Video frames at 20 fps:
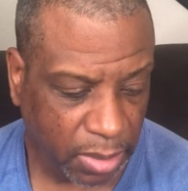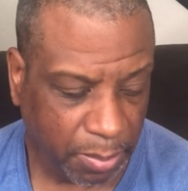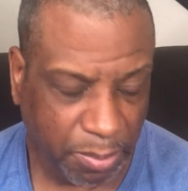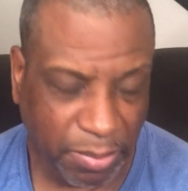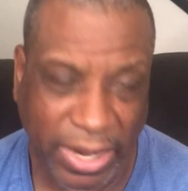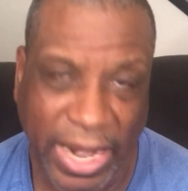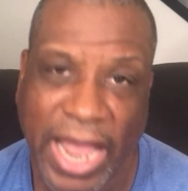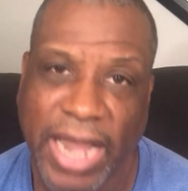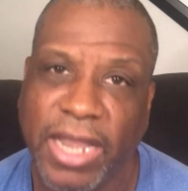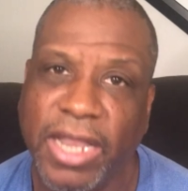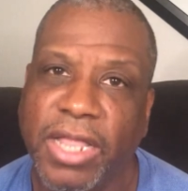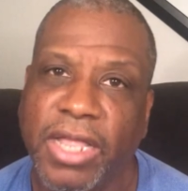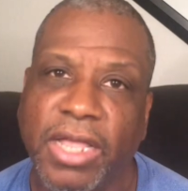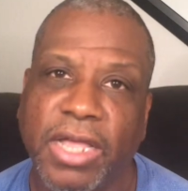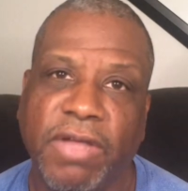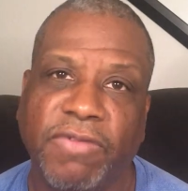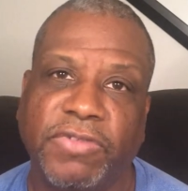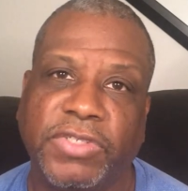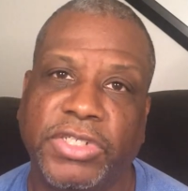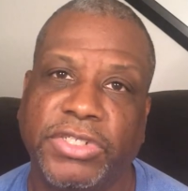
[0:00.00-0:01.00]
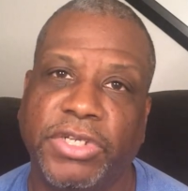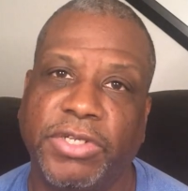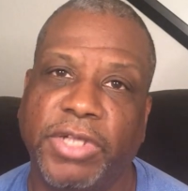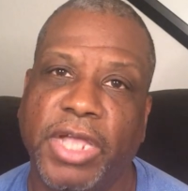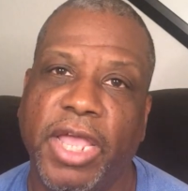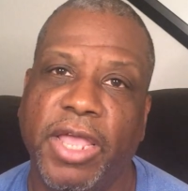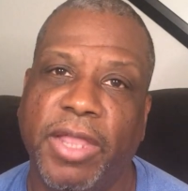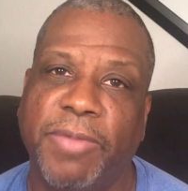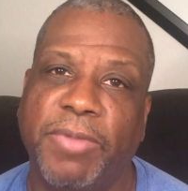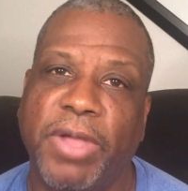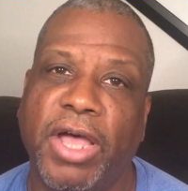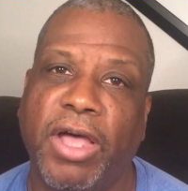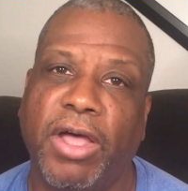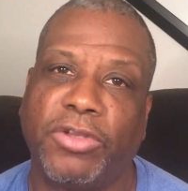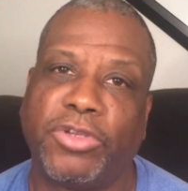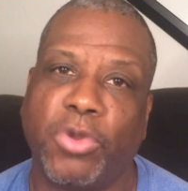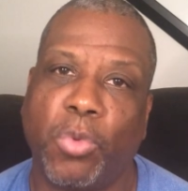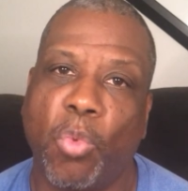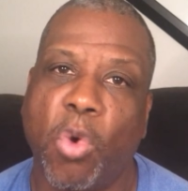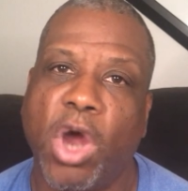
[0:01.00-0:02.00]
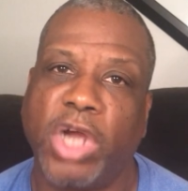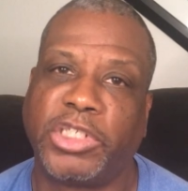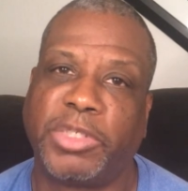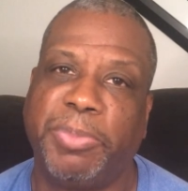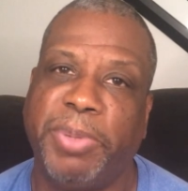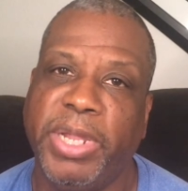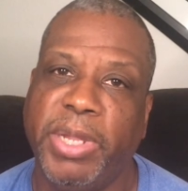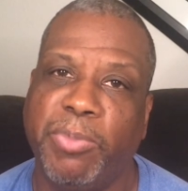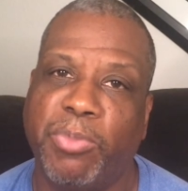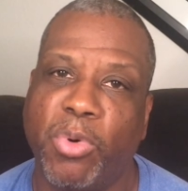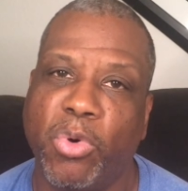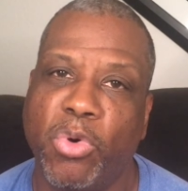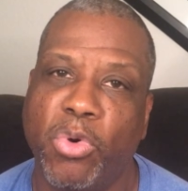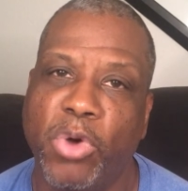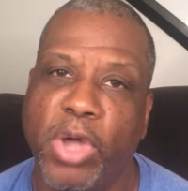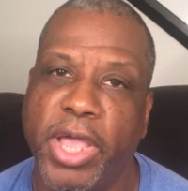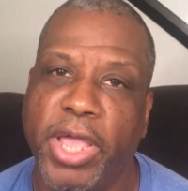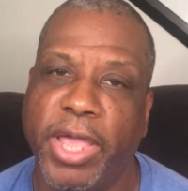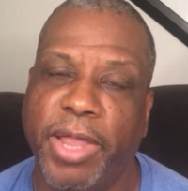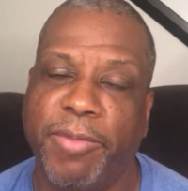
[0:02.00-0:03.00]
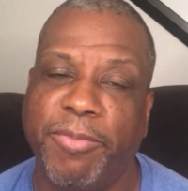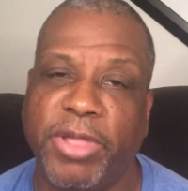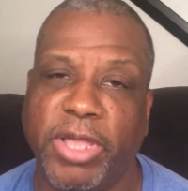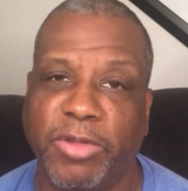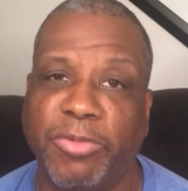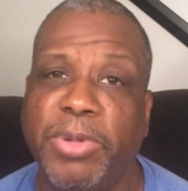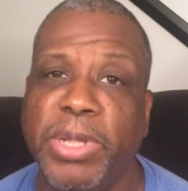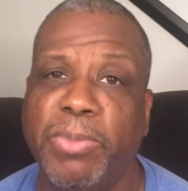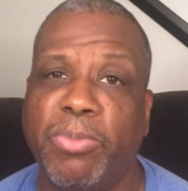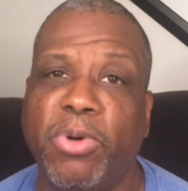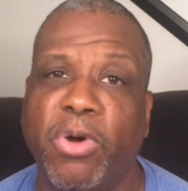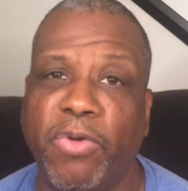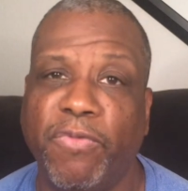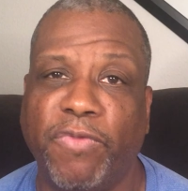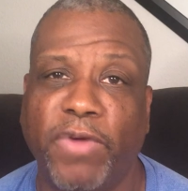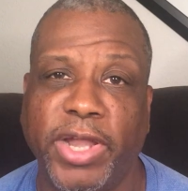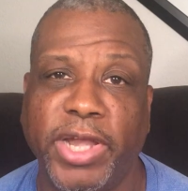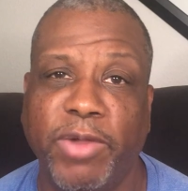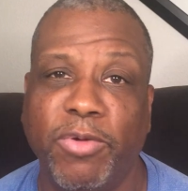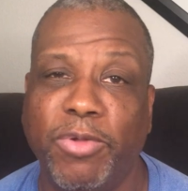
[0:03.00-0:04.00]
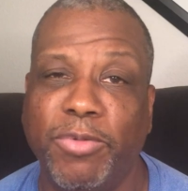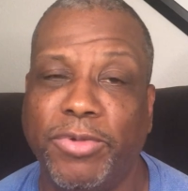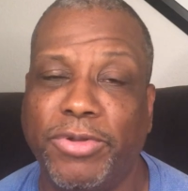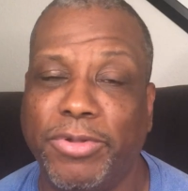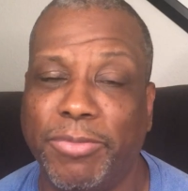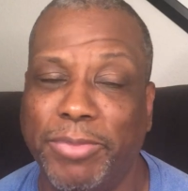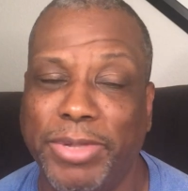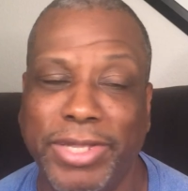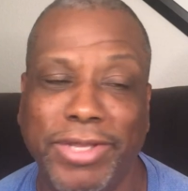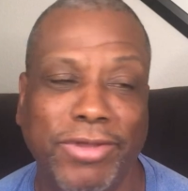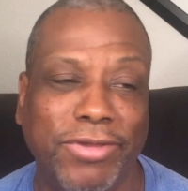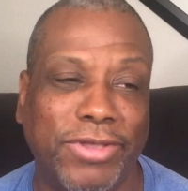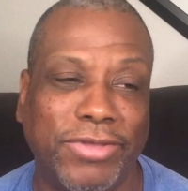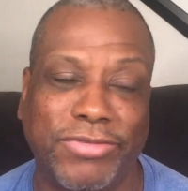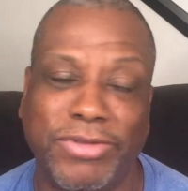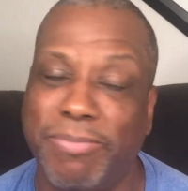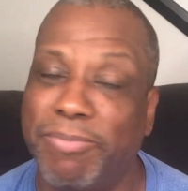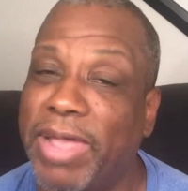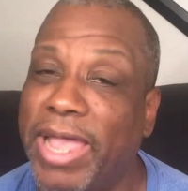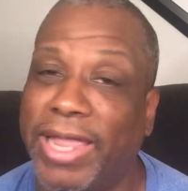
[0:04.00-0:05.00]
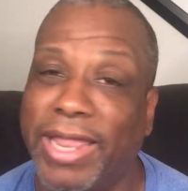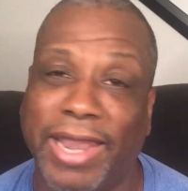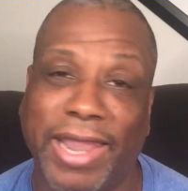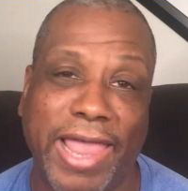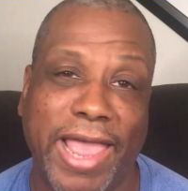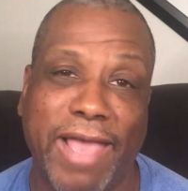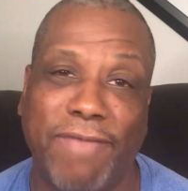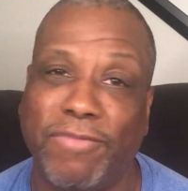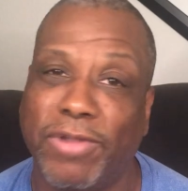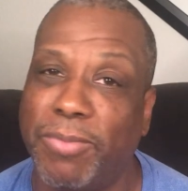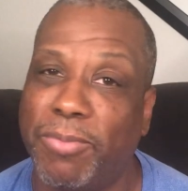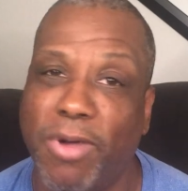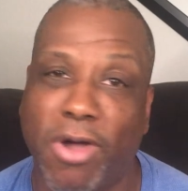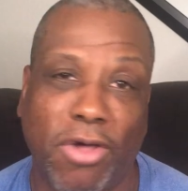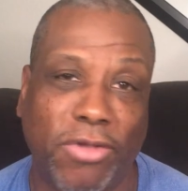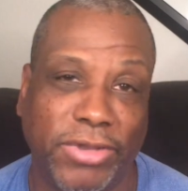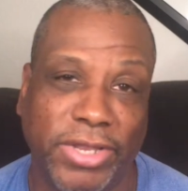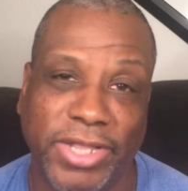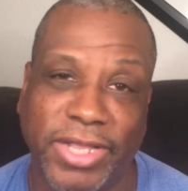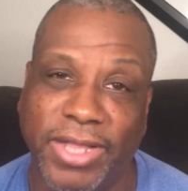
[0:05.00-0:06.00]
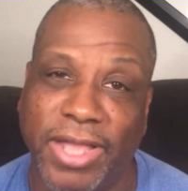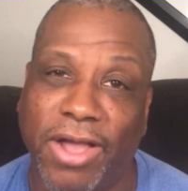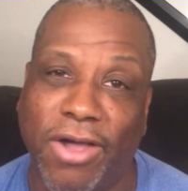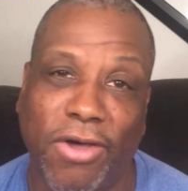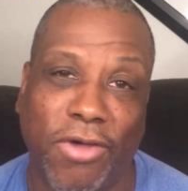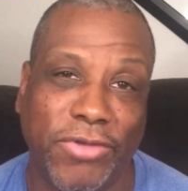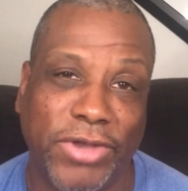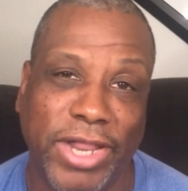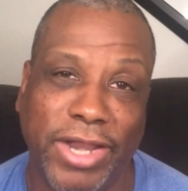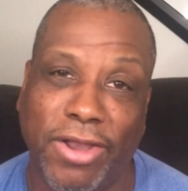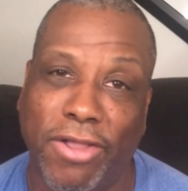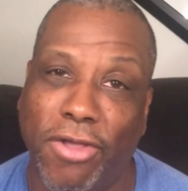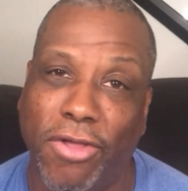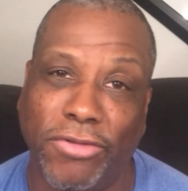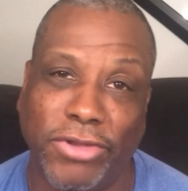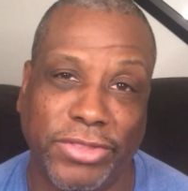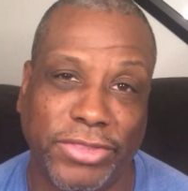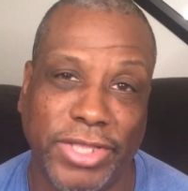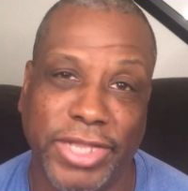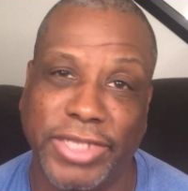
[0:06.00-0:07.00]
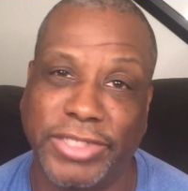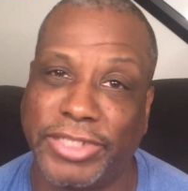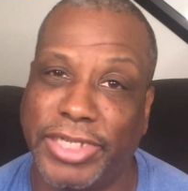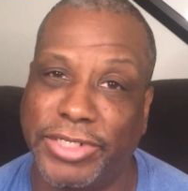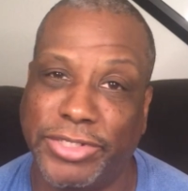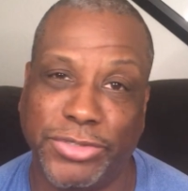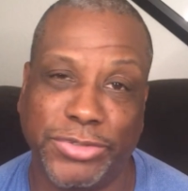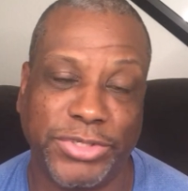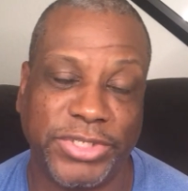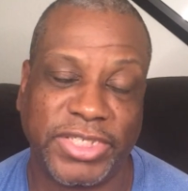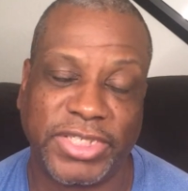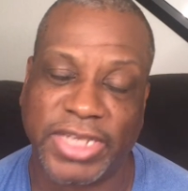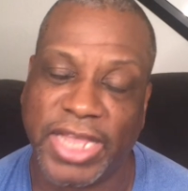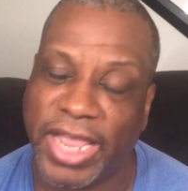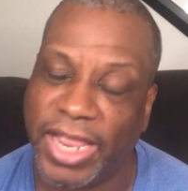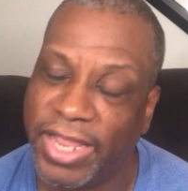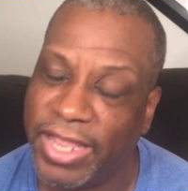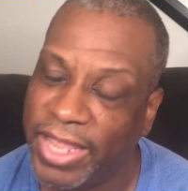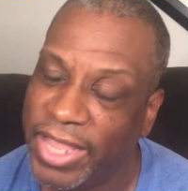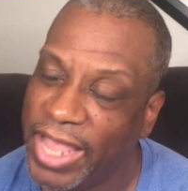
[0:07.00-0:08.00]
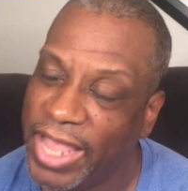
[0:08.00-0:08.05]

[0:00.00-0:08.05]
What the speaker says: But I love to watch people, and because people are funny to me. You can sit back and laugh at them all day long, the things they do and say.